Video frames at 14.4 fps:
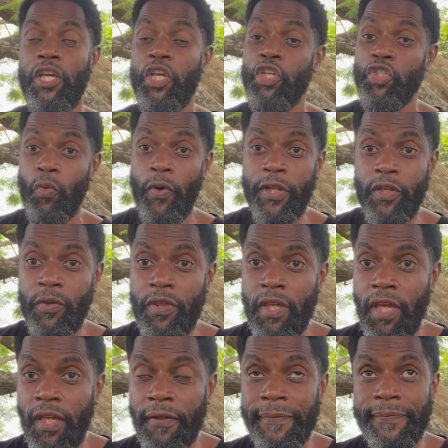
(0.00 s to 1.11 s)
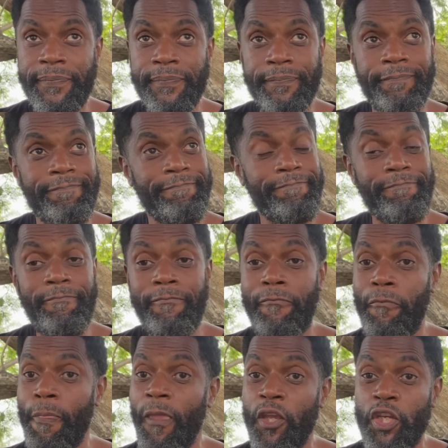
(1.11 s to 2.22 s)
So what do you think?
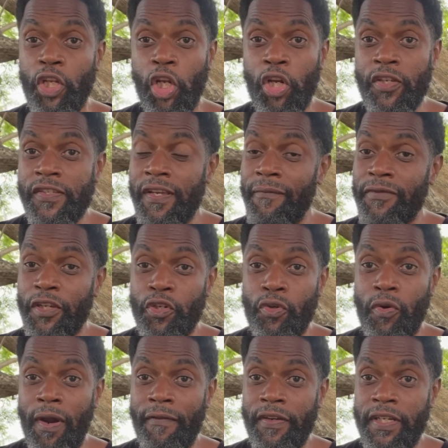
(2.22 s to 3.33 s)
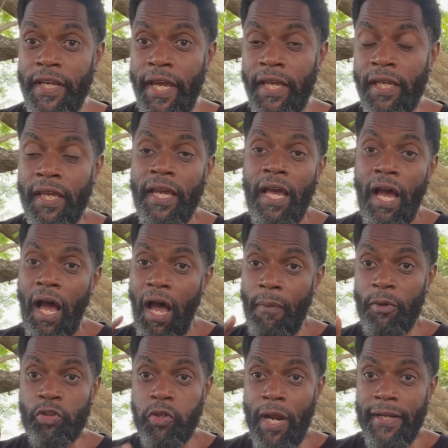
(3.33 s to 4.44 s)
You learn something new every day. I'm
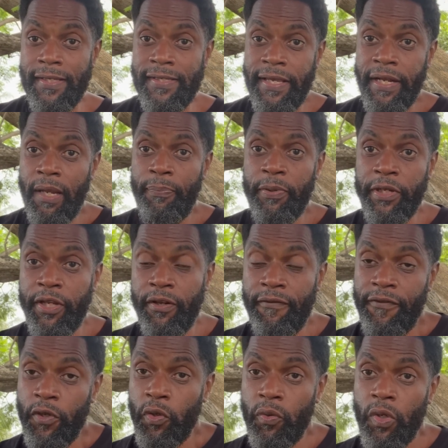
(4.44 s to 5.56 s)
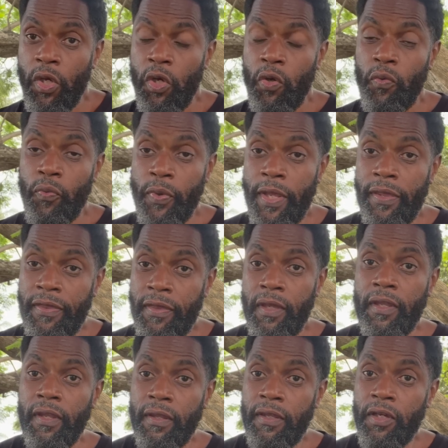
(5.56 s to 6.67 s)
gonna try to set up an interview with
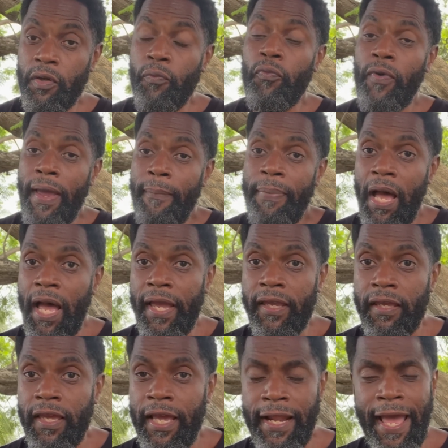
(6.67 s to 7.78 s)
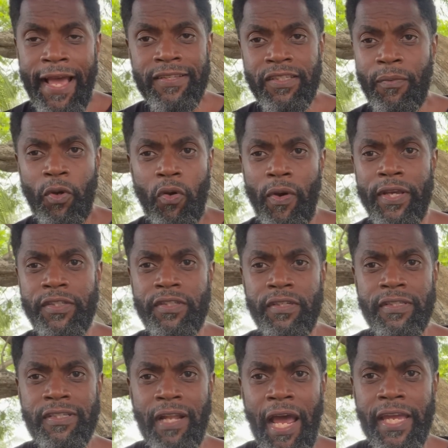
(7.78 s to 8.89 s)
the rabbi and ask him
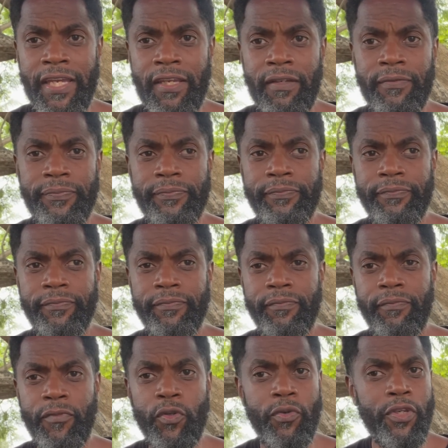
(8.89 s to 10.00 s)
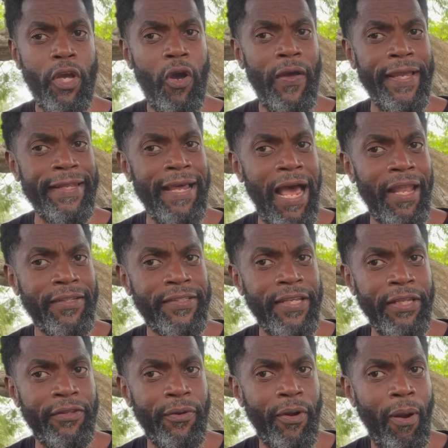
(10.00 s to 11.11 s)
questions like, do y'all acknowledge
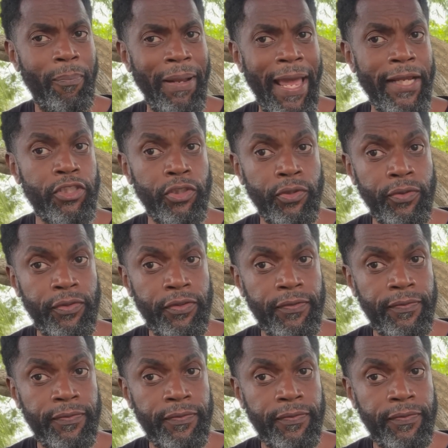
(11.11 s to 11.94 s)
that there are black Jews?